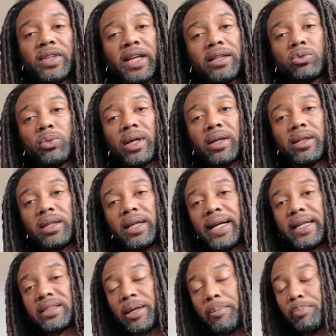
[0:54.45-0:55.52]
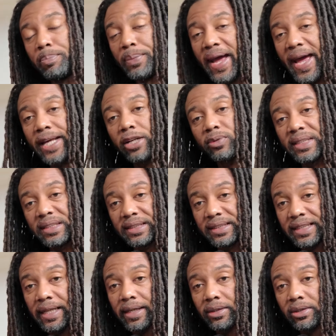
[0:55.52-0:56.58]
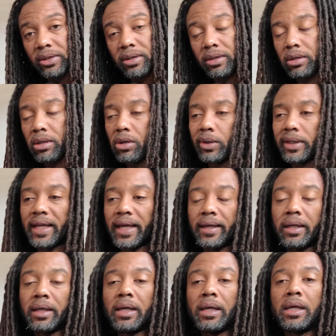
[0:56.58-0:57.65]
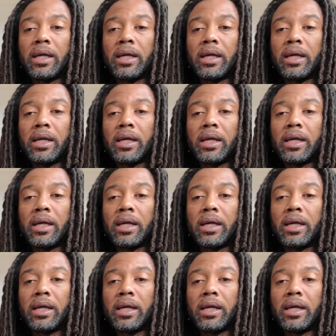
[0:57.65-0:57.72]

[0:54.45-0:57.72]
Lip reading: as well as a battery tender, okay?